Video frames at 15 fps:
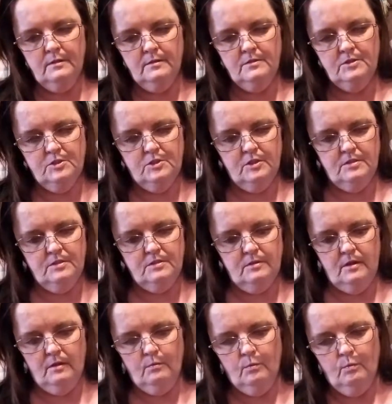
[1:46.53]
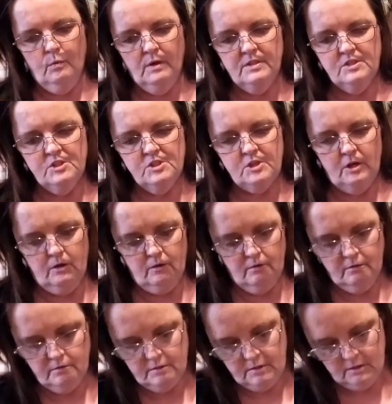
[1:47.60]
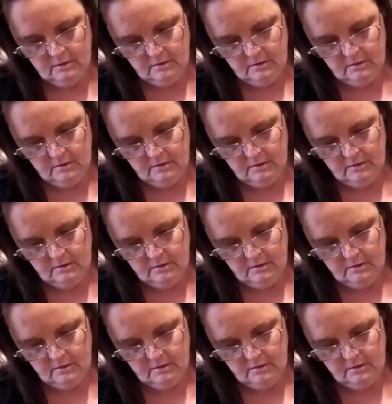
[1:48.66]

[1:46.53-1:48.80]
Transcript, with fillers: It's just one shirt.